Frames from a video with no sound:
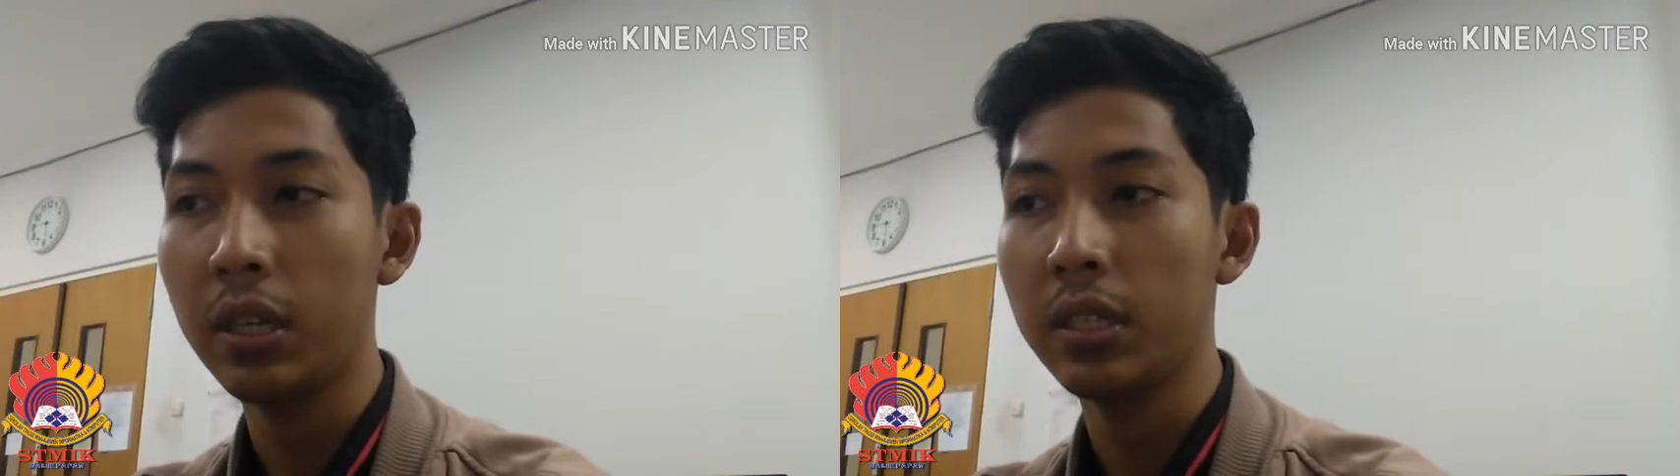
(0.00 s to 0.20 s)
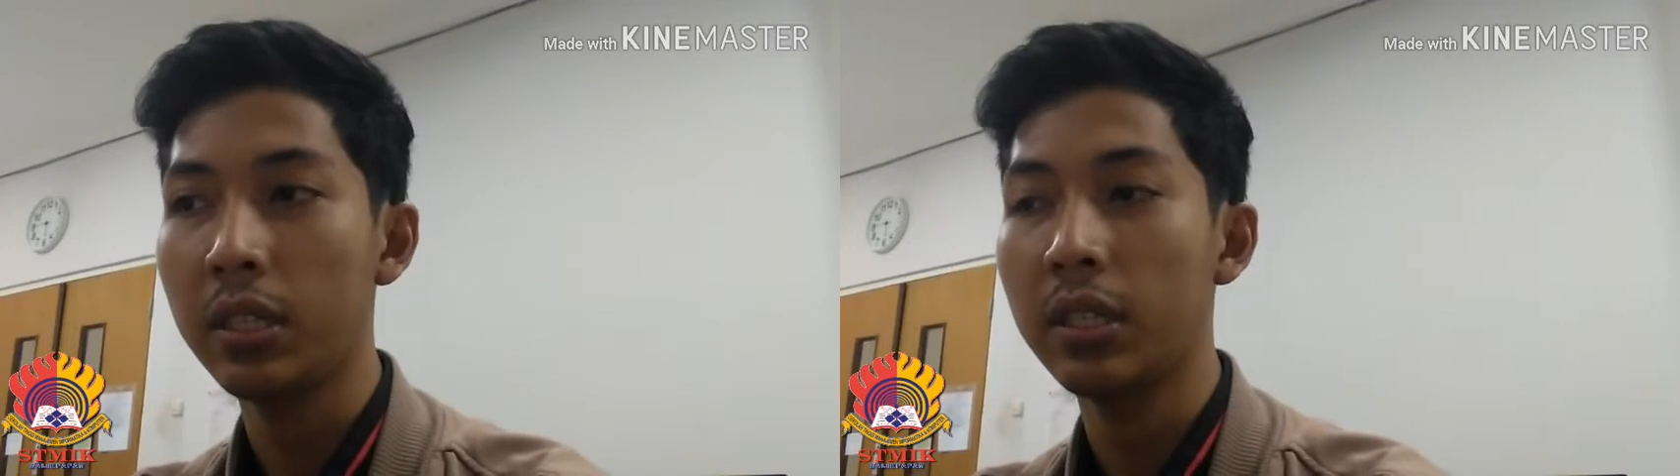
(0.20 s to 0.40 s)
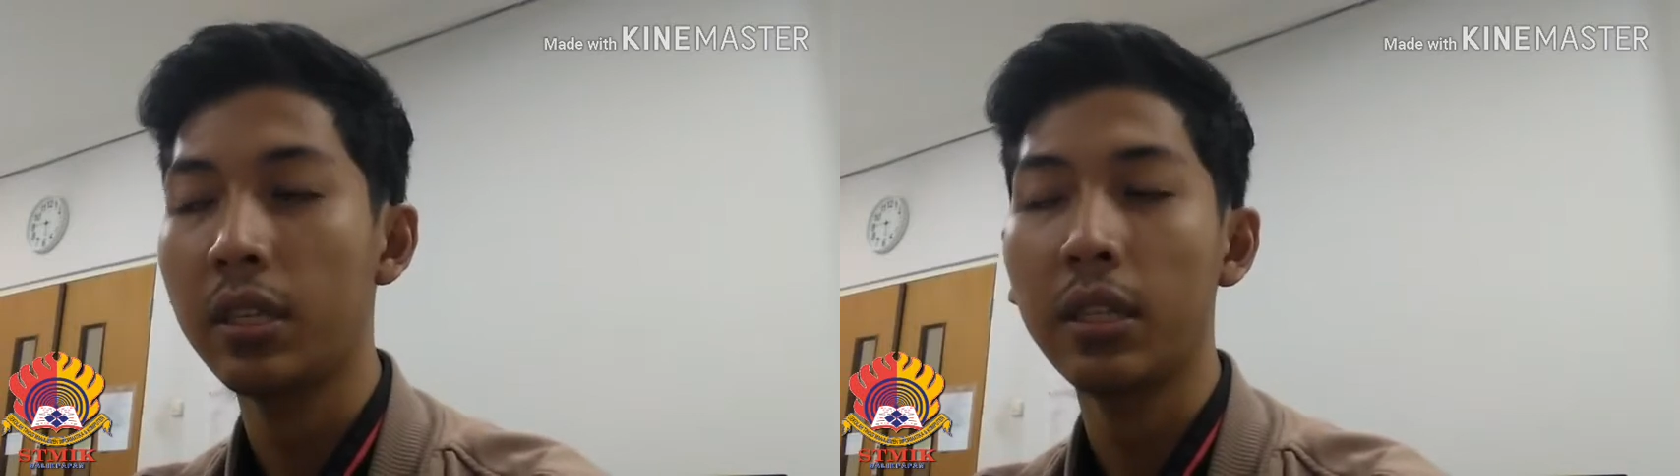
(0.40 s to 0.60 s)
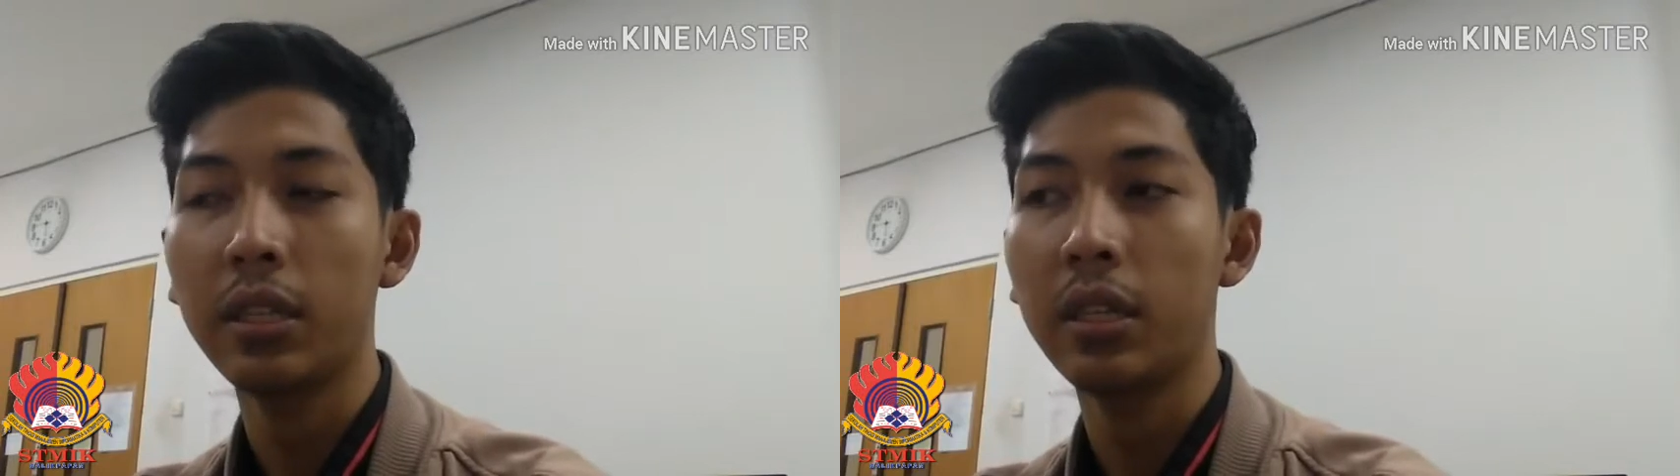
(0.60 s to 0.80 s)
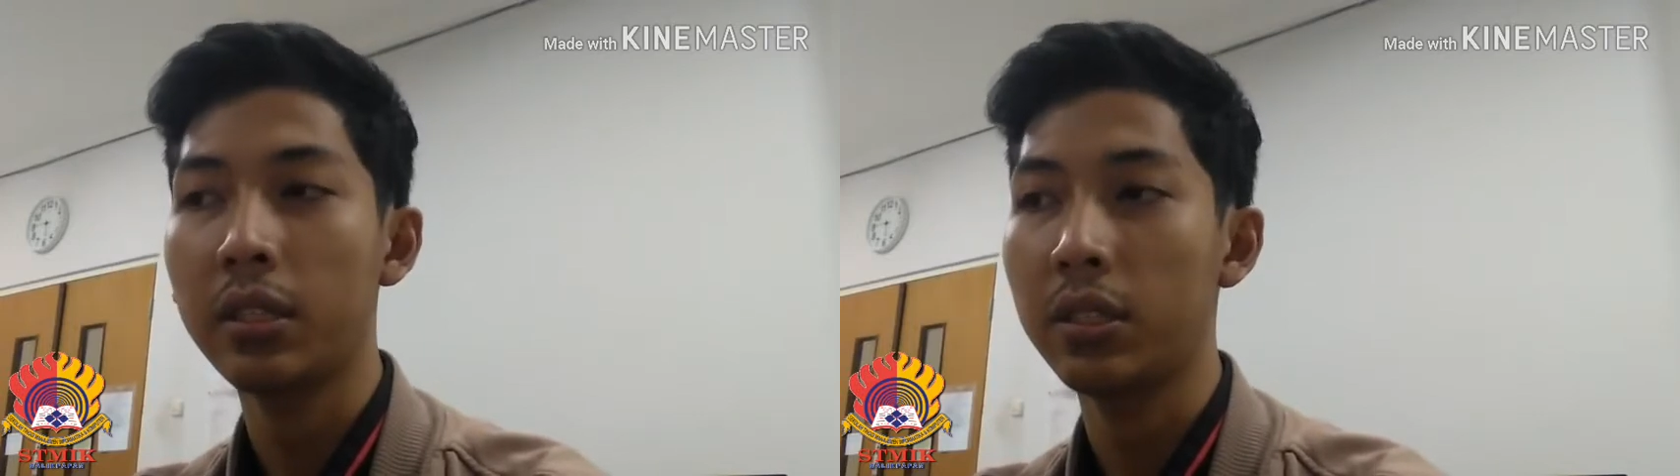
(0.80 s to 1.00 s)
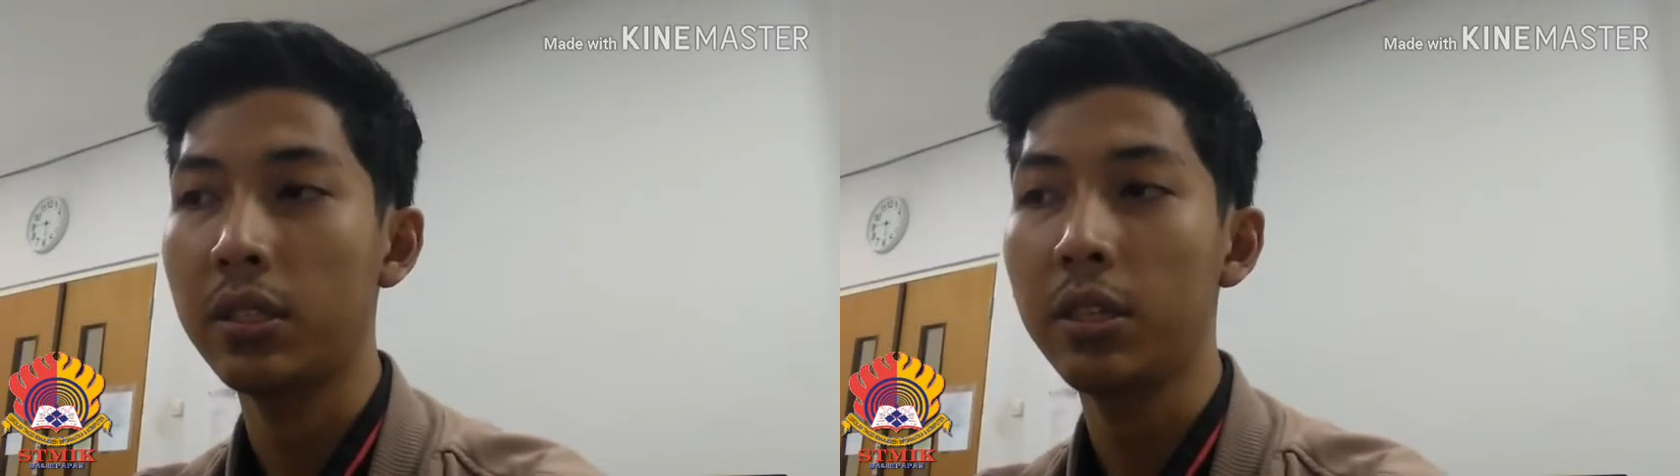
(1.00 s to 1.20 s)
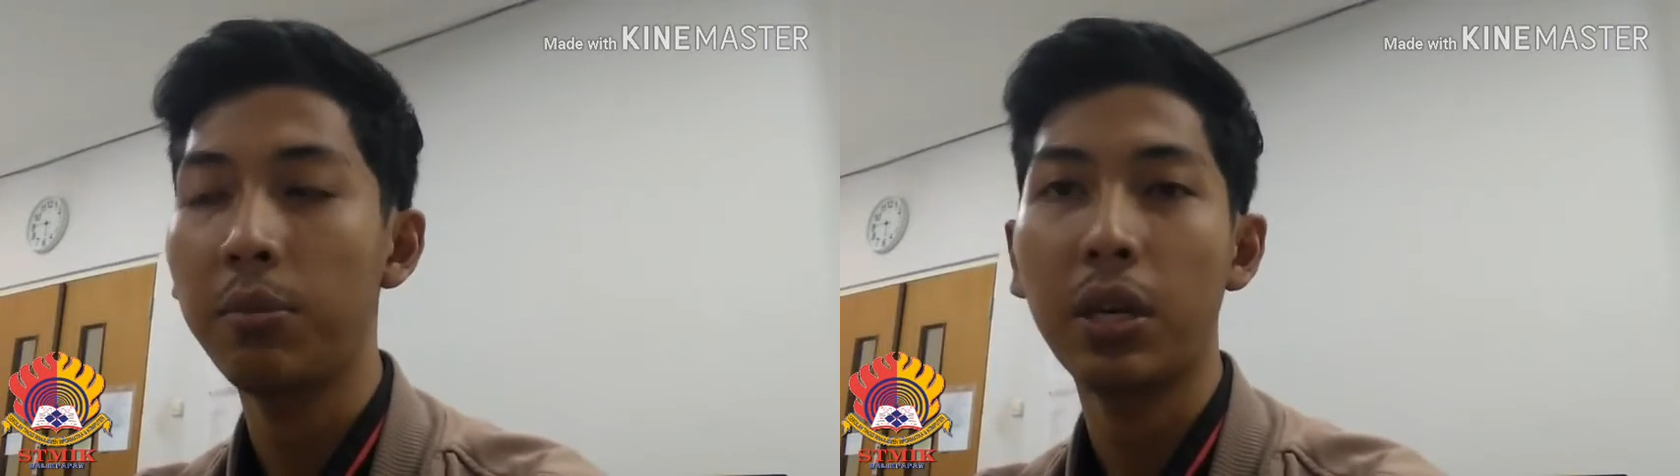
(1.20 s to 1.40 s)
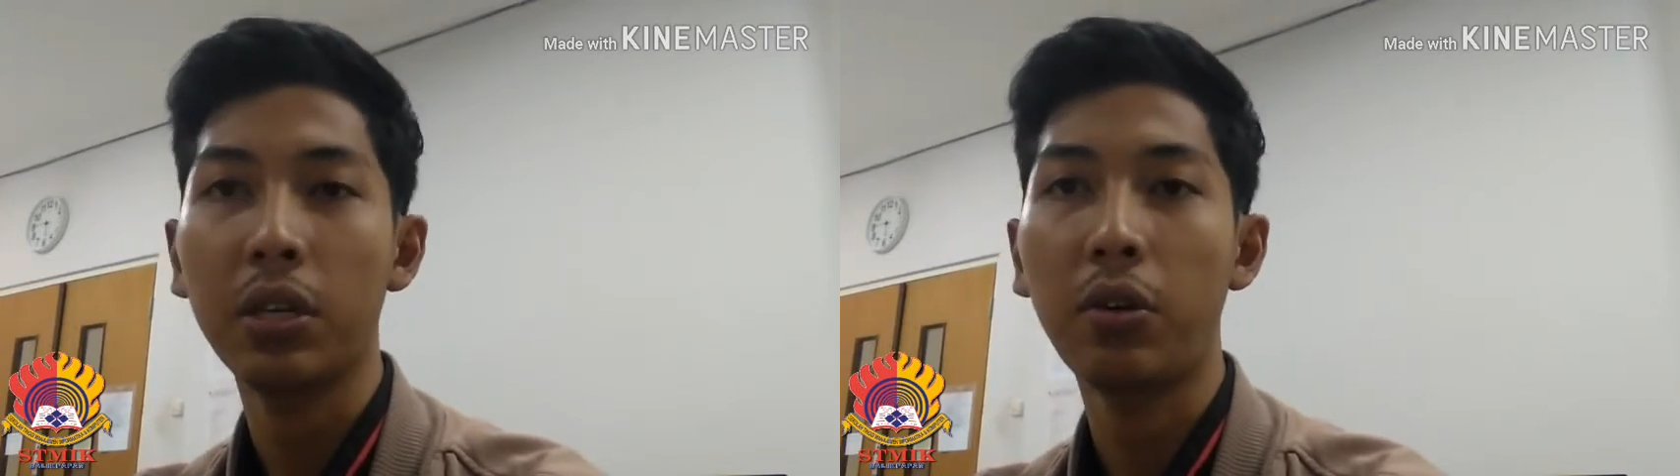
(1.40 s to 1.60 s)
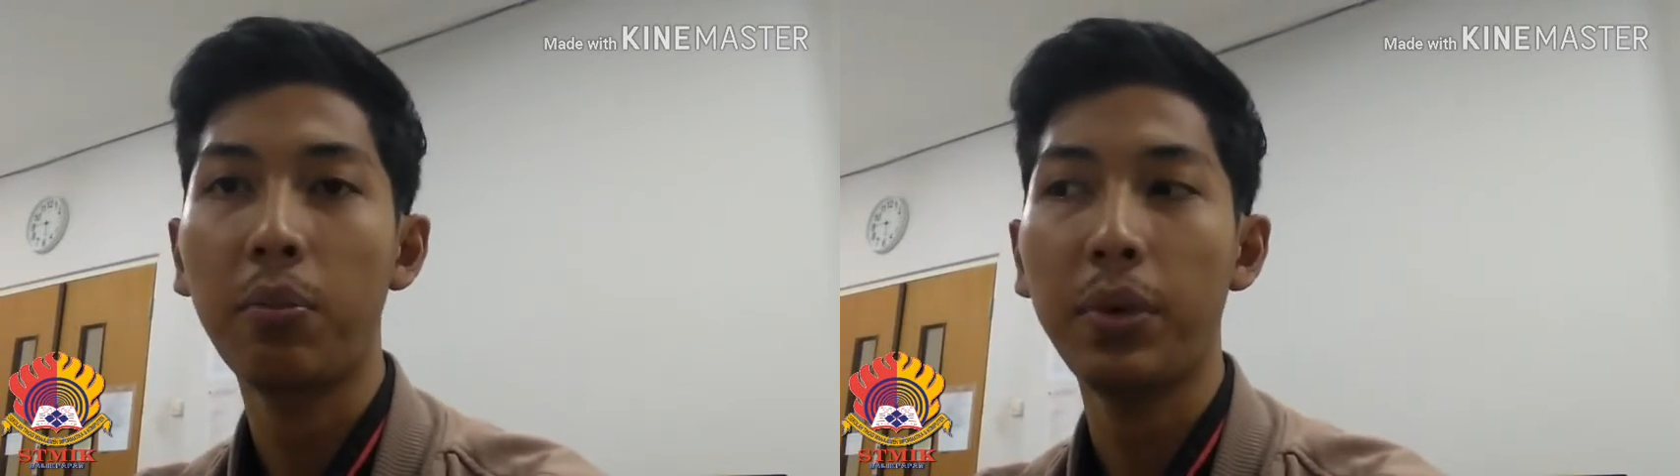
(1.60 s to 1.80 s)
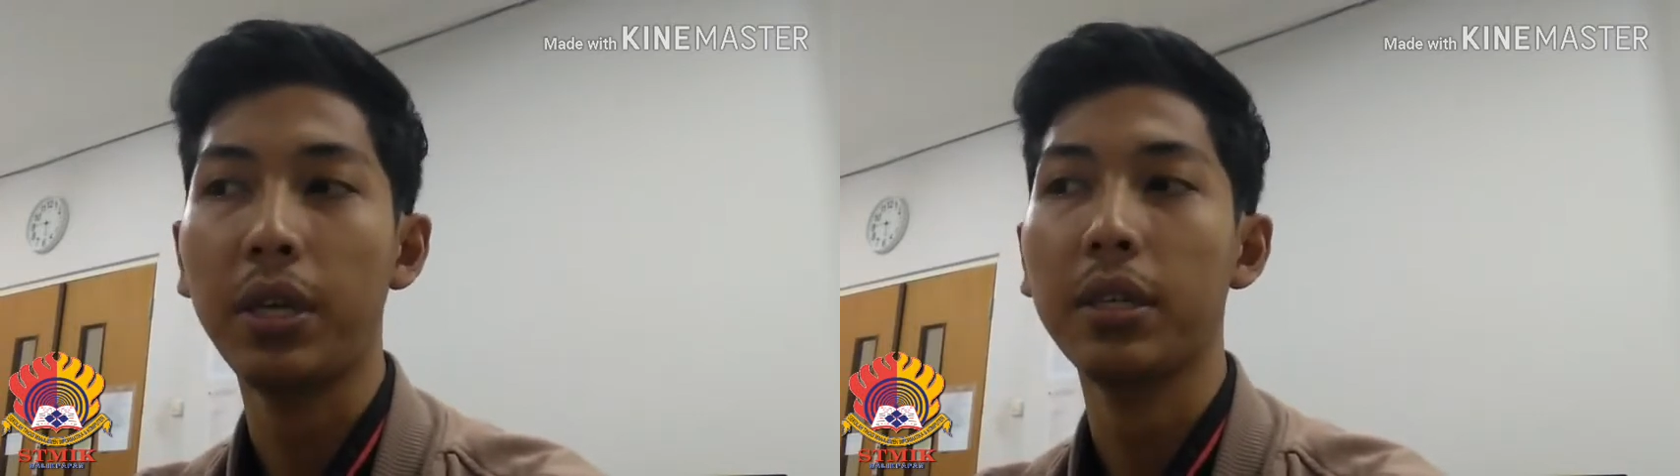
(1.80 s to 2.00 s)
released in 1983 by
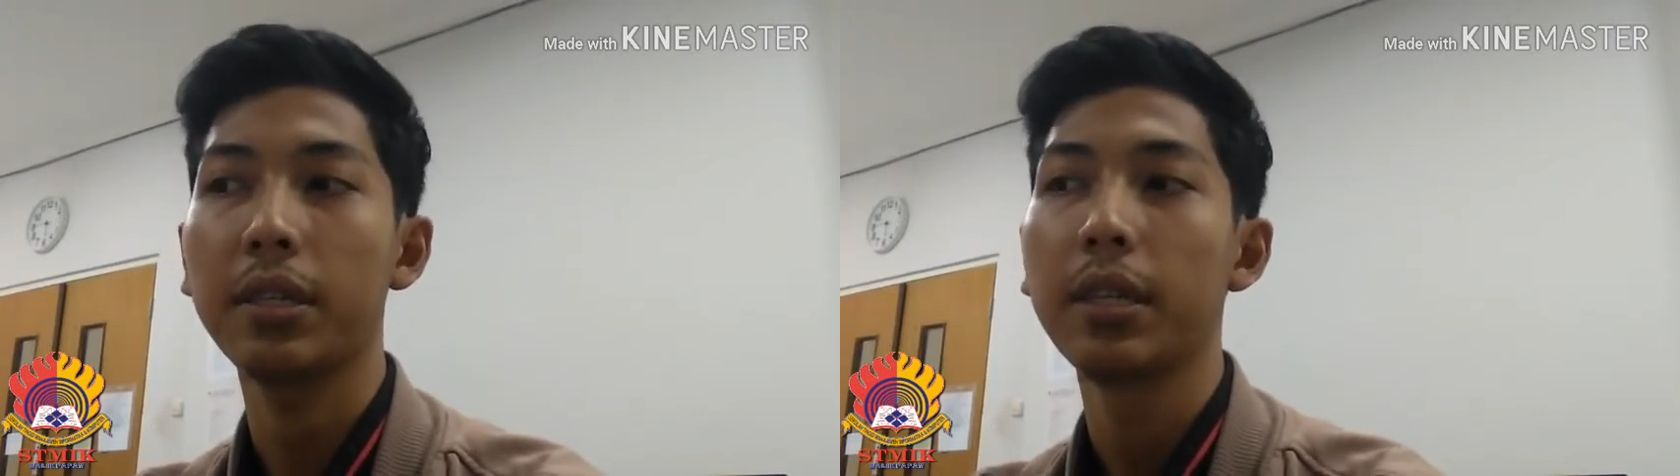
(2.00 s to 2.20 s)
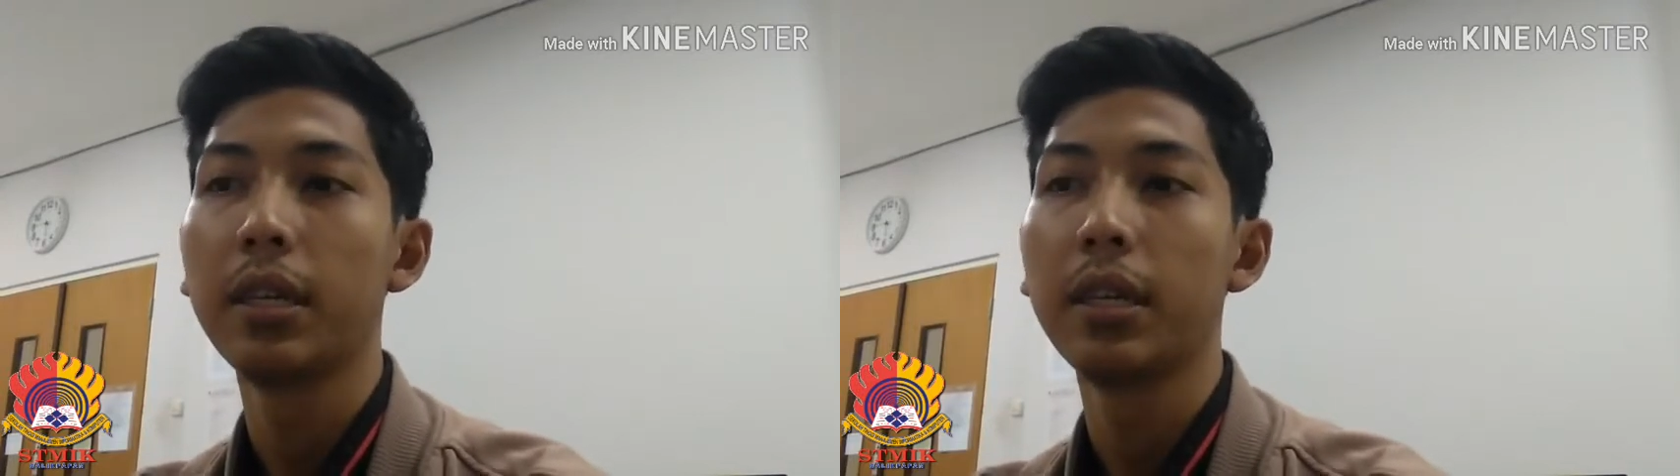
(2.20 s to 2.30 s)
Compaq.